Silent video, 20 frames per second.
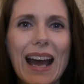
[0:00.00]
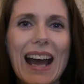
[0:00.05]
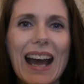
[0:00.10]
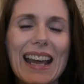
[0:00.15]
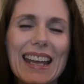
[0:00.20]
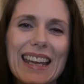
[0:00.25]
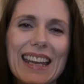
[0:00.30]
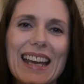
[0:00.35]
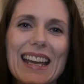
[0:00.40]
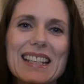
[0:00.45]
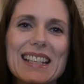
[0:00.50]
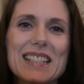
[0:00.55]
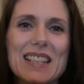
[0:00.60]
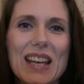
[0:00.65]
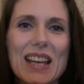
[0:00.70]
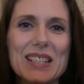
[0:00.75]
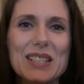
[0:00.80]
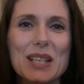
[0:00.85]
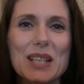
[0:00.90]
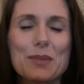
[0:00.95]
Hi guys,
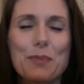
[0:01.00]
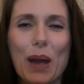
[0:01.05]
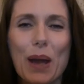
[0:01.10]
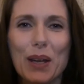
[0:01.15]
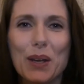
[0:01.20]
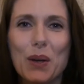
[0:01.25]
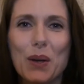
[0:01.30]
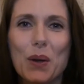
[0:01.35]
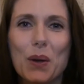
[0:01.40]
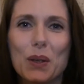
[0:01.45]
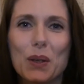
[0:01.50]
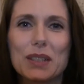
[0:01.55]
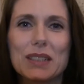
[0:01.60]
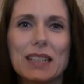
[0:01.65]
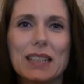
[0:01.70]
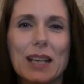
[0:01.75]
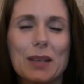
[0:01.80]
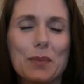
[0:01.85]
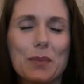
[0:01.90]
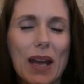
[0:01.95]
that's us back our
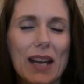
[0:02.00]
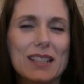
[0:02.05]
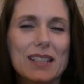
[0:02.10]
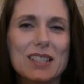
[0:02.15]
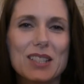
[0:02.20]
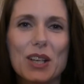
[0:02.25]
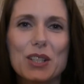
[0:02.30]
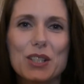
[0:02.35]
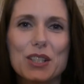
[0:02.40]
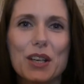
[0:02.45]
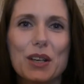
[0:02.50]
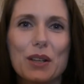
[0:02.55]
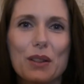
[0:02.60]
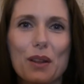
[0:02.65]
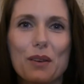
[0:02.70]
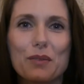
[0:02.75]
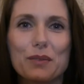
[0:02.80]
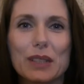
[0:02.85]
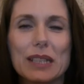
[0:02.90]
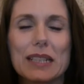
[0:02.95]
holiday and we had such a
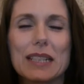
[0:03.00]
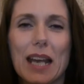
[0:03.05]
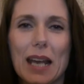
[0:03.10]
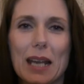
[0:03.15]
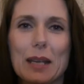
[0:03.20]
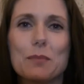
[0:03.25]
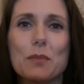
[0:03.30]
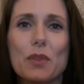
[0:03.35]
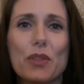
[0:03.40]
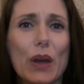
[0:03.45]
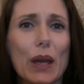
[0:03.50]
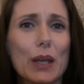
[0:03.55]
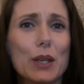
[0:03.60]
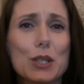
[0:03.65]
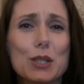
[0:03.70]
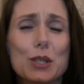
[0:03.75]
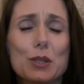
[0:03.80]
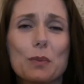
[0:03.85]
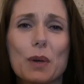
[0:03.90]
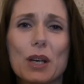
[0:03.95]
lovely time. Thank
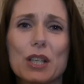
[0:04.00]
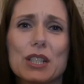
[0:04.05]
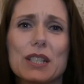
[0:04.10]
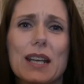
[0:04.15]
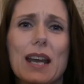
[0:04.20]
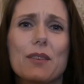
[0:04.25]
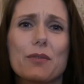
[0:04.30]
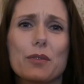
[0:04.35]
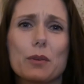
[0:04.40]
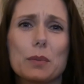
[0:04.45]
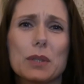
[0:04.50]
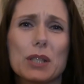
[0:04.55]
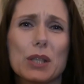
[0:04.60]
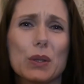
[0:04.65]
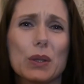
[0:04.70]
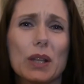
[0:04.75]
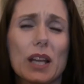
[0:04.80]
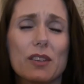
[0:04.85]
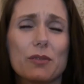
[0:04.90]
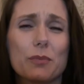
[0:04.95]
you so much to everybody
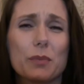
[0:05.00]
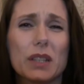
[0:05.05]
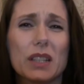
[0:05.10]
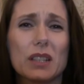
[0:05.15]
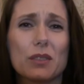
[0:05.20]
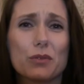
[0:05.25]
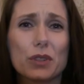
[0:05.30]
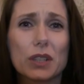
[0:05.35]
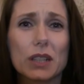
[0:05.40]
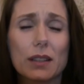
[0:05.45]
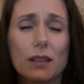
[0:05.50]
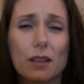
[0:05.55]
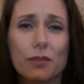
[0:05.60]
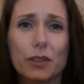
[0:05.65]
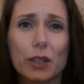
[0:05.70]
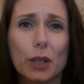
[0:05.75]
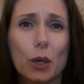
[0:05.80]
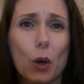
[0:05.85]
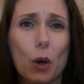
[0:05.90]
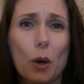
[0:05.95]
who left me really
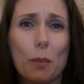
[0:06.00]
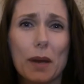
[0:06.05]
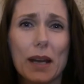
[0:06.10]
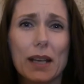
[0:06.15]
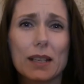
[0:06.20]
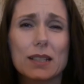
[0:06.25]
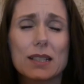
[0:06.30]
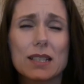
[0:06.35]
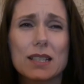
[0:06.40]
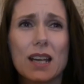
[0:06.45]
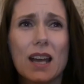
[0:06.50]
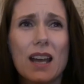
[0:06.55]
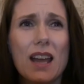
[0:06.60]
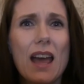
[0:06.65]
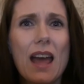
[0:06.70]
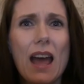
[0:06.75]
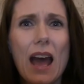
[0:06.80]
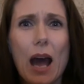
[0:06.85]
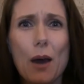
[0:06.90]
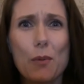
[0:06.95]
lovely comments.
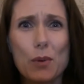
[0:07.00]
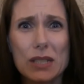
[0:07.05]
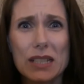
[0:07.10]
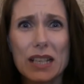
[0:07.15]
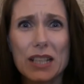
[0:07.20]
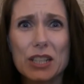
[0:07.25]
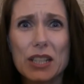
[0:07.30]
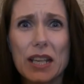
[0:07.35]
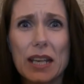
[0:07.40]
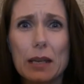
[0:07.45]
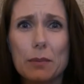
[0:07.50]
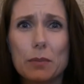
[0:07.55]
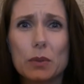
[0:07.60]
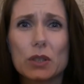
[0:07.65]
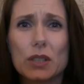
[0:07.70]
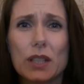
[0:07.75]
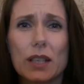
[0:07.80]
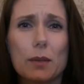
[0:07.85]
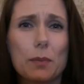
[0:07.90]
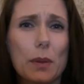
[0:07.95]
I wasn't actually able
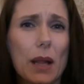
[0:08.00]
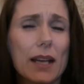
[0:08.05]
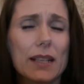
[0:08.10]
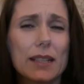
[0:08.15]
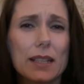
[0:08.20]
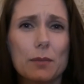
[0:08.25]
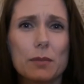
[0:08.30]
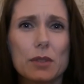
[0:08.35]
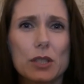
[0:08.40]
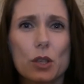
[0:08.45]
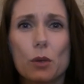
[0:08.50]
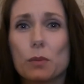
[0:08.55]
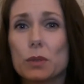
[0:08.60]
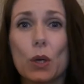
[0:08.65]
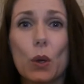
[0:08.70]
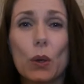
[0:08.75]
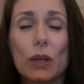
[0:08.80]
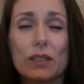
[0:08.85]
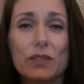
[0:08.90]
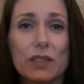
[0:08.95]
to reply to them just comments
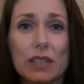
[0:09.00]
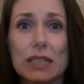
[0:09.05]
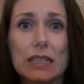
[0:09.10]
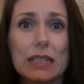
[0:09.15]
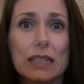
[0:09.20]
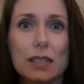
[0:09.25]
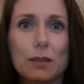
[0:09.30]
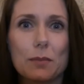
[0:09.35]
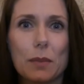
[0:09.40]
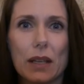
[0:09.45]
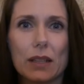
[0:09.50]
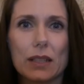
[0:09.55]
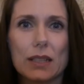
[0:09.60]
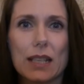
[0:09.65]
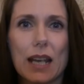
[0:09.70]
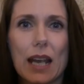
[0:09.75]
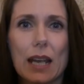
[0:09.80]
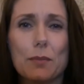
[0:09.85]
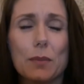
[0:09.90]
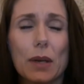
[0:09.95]
or even see them at the
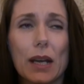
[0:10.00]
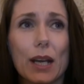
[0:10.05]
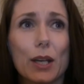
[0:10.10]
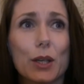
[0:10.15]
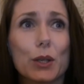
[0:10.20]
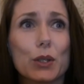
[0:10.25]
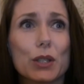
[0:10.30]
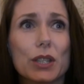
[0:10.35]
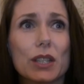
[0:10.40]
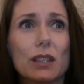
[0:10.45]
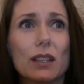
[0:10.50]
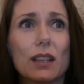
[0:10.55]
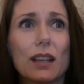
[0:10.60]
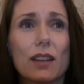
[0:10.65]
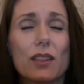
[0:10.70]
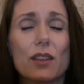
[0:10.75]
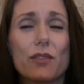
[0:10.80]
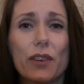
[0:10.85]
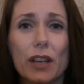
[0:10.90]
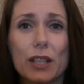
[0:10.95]
time and I couldn't
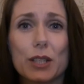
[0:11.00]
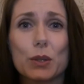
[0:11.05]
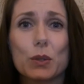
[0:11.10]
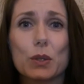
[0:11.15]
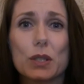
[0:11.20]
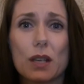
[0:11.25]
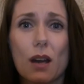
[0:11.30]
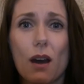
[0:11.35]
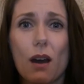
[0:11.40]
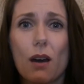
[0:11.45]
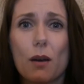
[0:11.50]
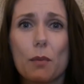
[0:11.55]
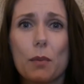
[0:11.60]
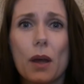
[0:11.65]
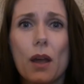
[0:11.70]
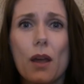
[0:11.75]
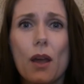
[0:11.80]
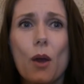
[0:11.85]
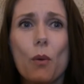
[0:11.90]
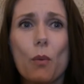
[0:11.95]
get the videos up
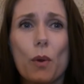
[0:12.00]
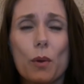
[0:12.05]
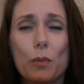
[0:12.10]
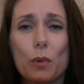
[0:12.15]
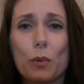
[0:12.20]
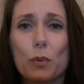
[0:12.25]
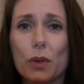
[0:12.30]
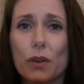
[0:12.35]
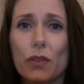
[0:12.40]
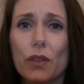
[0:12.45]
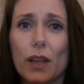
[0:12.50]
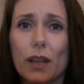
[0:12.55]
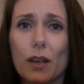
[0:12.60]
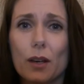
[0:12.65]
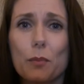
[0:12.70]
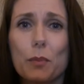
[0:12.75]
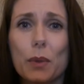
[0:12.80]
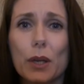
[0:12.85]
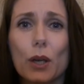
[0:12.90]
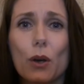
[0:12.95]
when we were
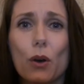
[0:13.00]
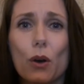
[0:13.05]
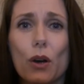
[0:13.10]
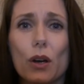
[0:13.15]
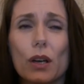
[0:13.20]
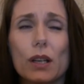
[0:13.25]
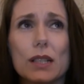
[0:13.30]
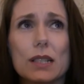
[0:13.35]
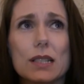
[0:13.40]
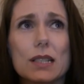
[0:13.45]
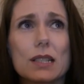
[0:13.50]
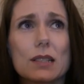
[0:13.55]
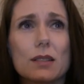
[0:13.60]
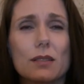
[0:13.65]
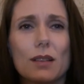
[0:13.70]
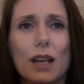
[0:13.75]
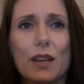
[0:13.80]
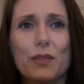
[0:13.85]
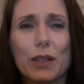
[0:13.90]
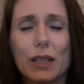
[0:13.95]
there because
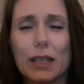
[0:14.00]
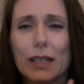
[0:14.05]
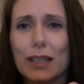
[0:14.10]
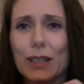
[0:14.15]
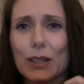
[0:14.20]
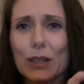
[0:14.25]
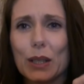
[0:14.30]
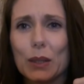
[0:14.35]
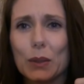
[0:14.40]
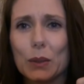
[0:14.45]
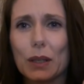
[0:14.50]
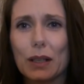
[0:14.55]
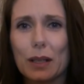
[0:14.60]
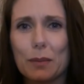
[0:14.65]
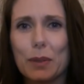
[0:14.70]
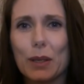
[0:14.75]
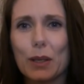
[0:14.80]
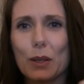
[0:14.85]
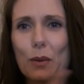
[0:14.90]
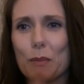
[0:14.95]
if you can hear little
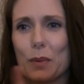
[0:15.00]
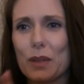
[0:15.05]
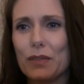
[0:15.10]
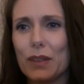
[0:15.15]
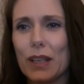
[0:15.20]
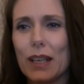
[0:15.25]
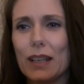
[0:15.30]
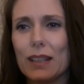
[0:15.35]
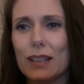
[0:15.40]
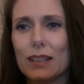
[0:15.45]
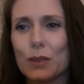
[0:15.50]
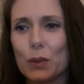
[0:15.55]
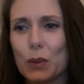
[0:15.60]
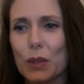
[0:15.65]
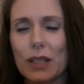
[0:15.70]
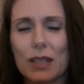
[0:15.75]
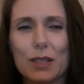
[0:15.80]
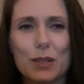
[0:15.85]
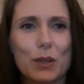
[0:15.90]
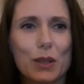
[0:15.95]
clippy clippy feet
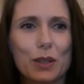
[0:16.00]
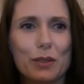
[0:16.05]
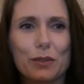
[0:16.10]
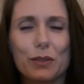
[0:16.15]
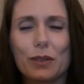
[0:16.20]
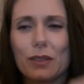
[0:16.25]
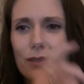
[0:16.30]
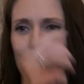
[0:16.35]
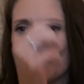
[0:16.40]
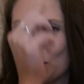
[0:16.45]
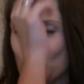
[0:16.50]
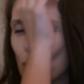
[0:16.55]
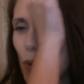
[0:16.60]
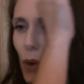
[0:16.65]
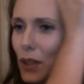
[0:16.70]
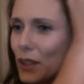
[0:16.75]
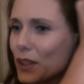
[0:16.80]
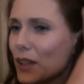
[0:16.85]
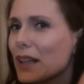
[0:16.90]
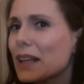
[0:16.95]
Dora sort of
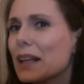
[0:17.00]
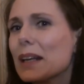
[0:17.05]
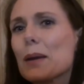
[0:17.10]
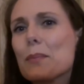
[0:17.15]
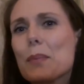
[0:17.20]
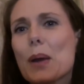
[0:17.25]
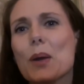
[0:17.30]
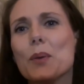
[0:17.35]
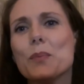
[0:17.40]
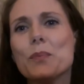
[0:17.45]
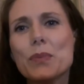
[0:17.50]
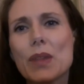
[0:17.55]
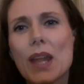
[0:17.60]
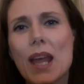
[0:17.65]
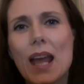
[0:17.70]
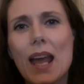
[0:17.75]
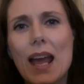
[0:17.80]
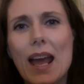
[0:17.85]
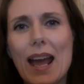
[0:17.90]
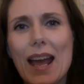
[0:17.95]
wandering about.
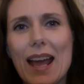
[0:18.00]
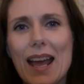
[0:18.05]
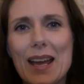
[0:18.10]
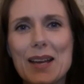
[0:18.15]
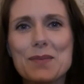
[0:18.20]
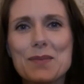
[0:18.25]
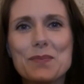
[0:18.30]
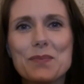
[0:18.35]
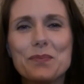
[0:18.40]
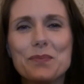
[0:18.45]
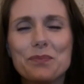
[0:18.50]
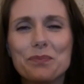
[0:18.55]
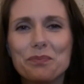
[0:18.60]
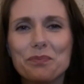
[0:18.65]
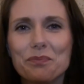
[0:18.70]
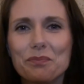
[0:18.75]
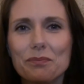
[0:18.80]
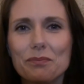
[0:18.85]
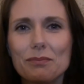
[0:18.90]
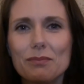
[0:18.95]
Um,
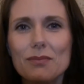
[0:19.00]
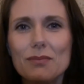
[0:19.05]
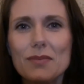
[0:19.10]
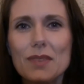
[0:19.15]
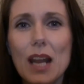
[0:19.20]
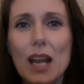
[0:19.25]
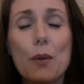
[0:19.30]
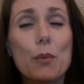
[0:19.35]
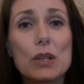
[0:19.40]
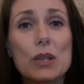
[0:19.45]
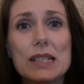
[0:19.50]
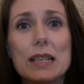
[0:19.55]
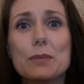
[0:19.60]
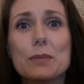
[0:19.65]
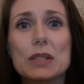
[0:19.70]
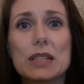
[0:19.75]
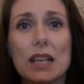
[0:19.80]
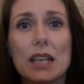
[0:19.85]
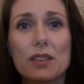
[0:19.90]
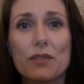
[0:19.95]
I wasn't
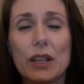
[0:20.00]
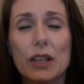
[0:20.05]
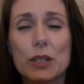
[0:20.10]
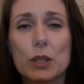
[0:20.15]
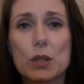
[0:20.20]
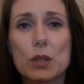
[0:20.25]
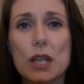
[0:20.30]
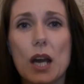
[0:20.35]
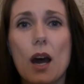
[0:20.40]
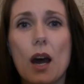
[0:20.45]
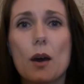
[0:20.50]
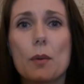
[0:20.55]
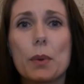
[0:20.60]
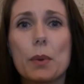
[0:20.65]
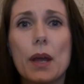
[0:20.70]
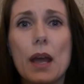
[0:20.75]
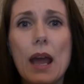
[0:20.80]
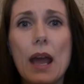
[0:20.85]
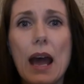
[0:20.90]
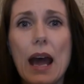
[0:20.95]
able to get the videos
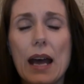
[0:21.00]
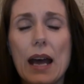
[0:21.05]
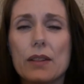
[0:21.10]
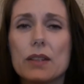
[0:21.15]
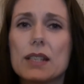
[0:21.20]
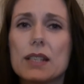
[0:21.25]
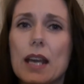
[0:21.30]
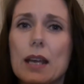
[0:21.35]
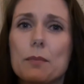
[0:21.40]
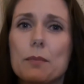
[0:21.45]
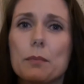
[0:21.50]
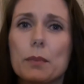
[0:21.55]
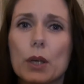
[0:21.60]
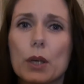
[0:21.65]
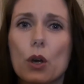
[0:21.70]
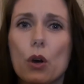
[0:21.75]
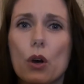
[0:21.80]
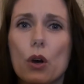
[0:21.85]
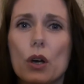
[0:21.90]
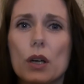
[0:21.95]
up at the time
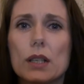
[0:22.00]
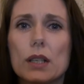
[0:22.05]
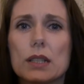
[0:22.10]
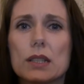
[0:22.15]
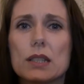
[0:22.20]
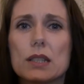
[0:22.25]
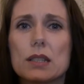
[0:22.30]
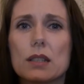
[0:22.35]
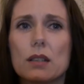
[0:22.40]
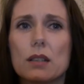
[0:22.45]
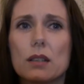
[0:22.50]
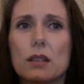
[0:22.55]
because